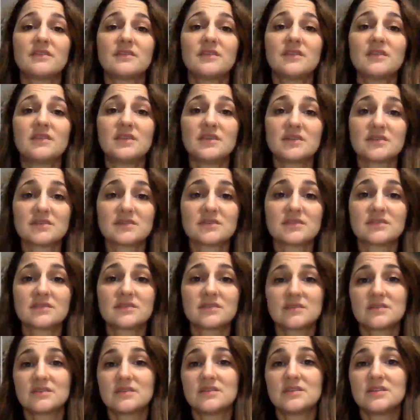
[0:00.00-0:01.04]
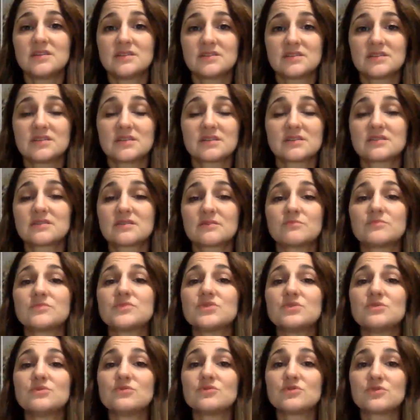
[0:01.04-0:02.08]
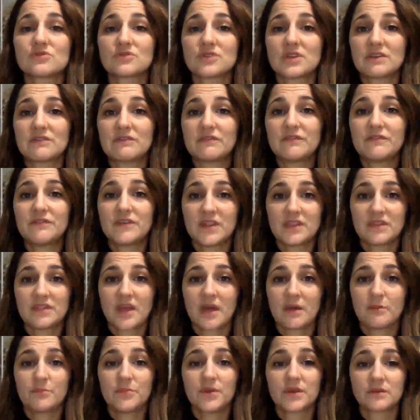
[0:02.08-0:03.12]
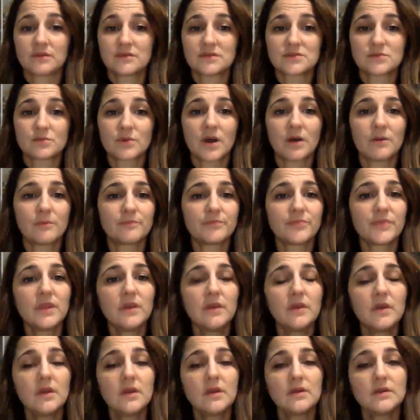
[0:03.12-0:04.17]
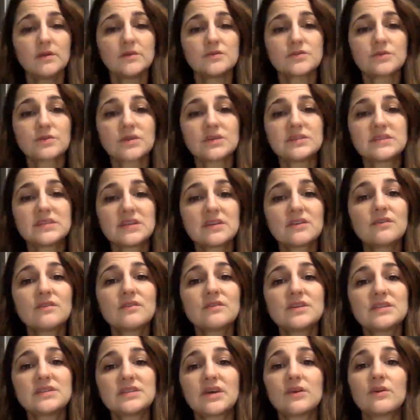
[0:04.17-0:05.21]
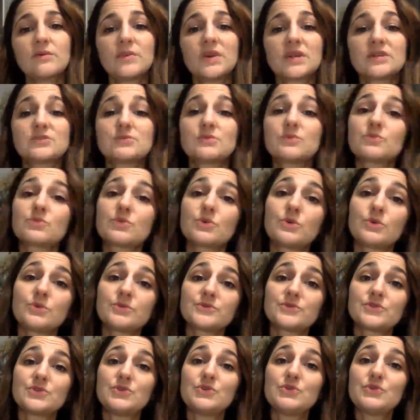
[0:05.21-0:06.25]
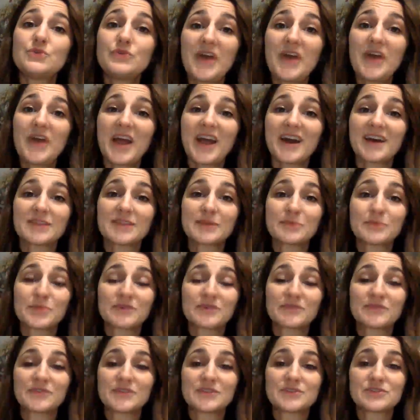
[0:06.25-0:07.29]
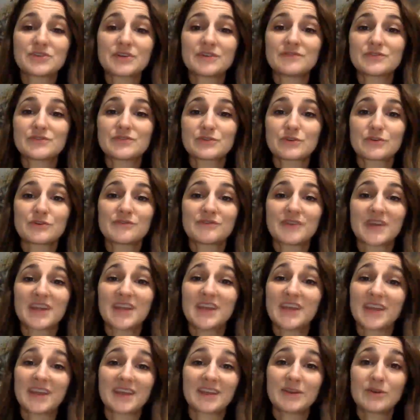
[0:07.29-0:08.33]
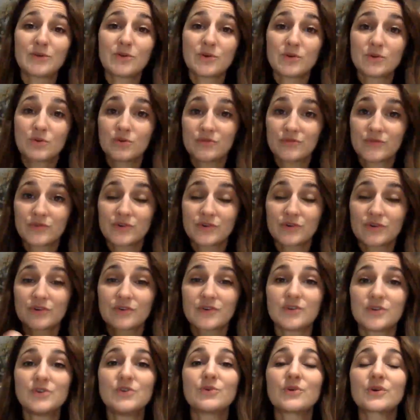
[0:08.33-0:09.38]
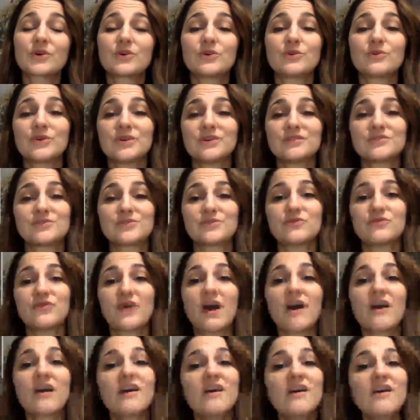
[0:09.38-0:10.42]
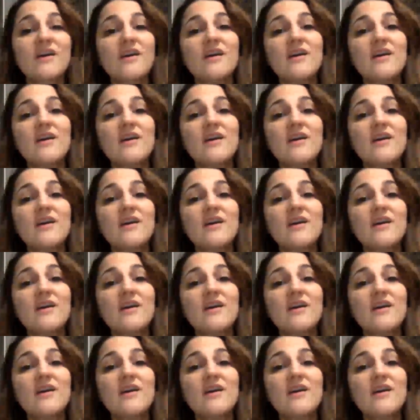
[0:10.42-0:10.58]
these systems usually fit that bill as well. So consider the talent management roles you've had the privilege of serving in over your career so far.